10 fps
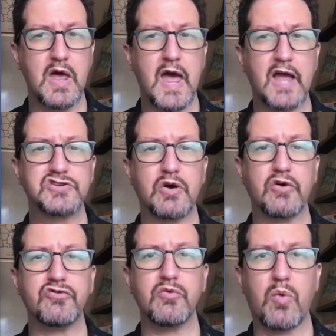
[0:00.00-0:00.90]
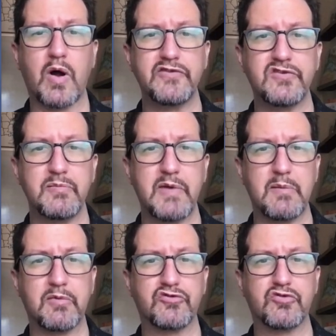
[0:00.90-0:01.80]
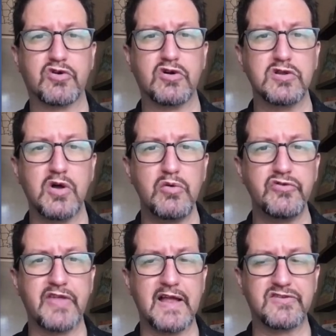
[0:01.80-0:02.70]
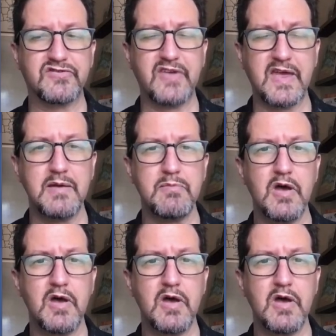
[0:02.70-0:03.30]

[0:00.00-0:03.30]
And she also wants to be able to close that same